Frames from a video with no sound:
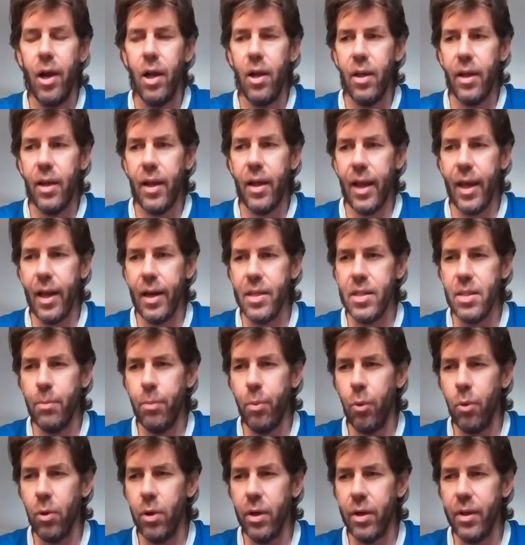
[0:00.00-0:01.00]
And it's
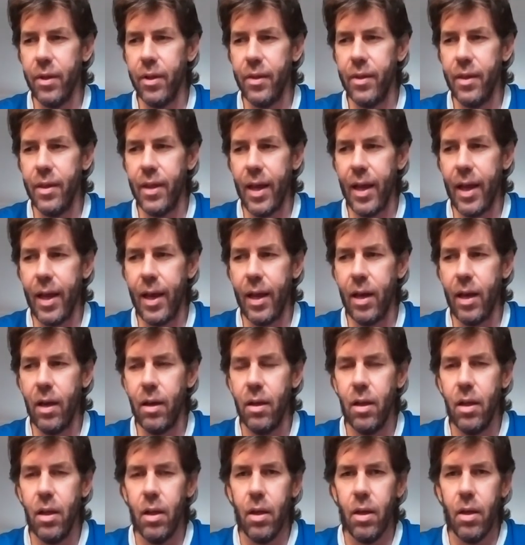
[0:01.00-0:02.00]
important that
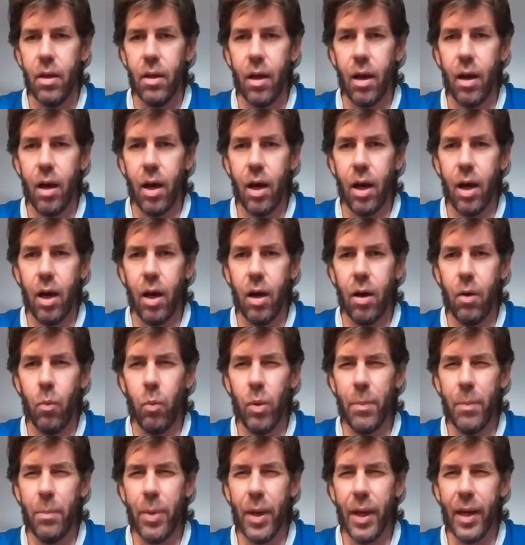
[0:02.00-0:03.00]

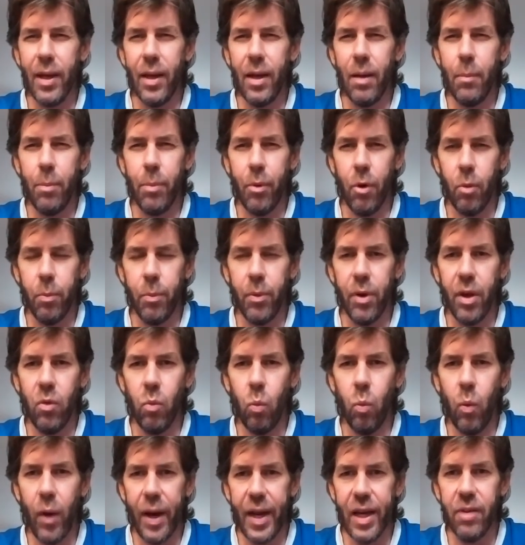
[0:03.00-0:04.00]
we pick an appropriate
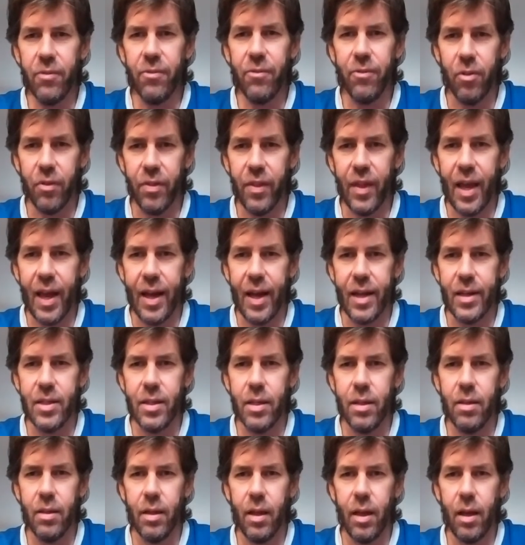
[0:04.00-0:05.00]
weight for that
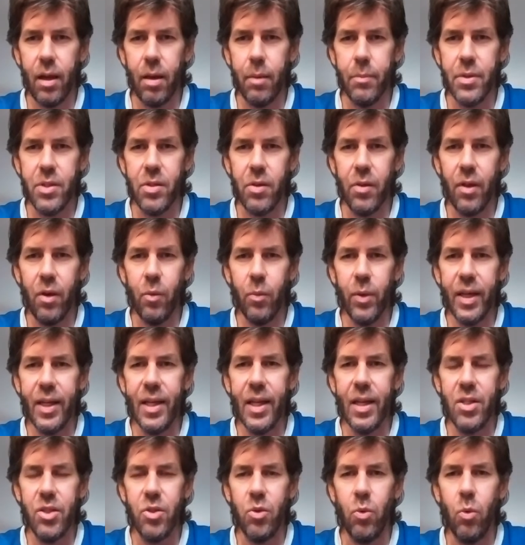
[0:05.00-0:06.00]
so that we
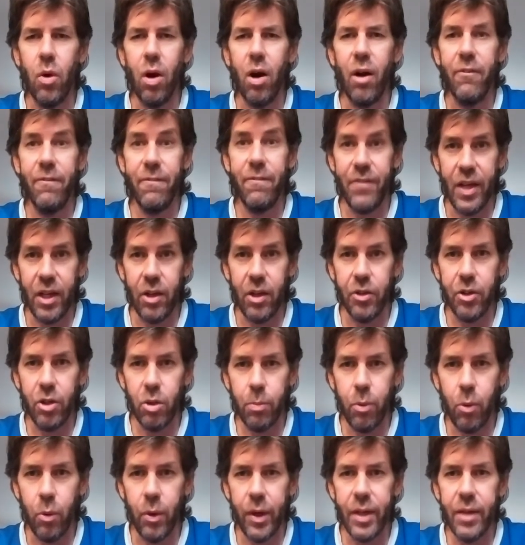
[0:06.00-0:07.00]
get to our failure
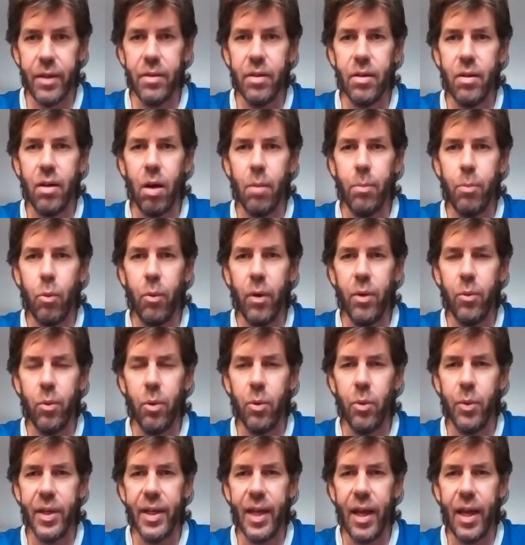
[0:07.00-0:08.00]
point, our point where
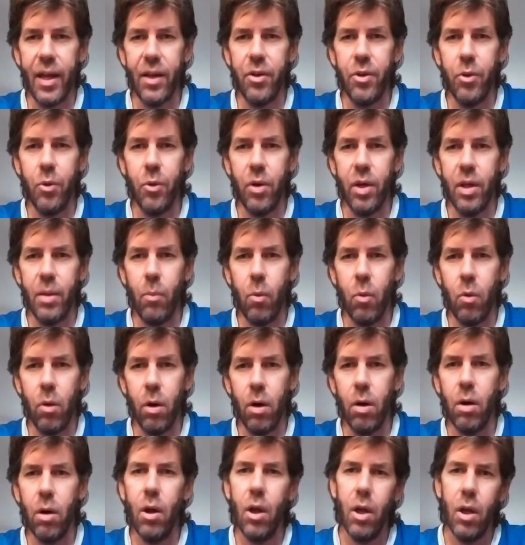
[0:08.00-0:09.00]
we can't do
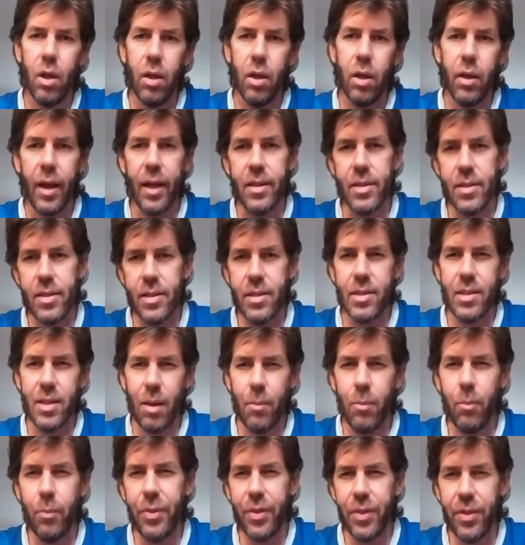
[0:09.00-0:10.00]
anymore, at
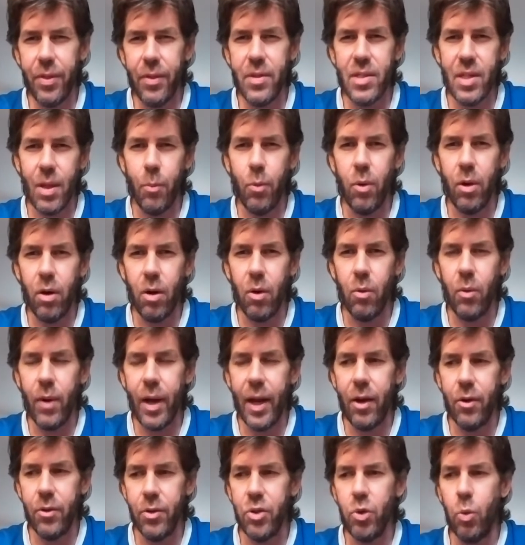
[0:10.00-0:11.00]
somewhere
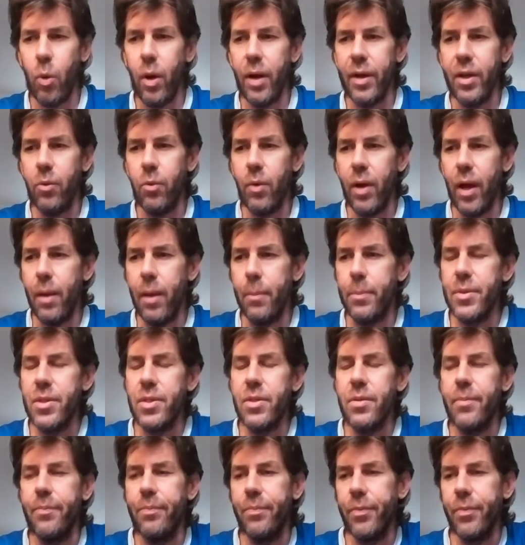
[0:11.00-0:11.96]
around 20 reps.